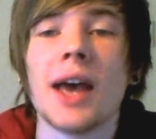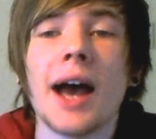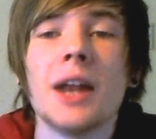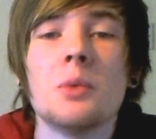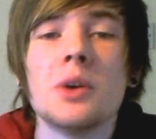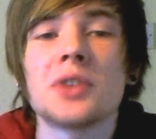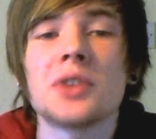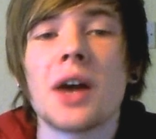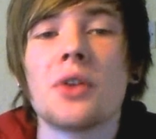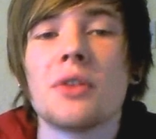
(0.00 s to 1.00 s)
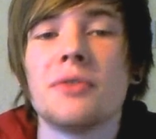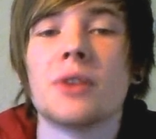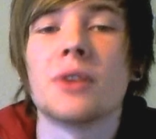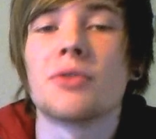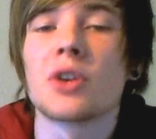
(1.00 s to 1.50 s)
and it will stay on the
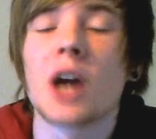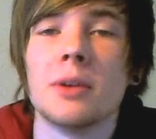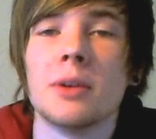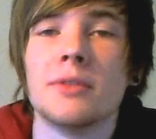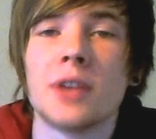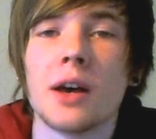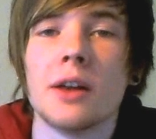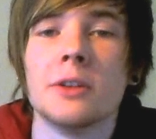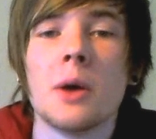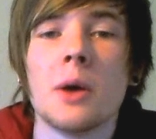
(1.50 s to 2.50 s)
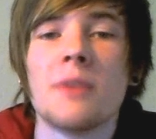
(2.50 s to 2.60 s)
field for a couple of turns,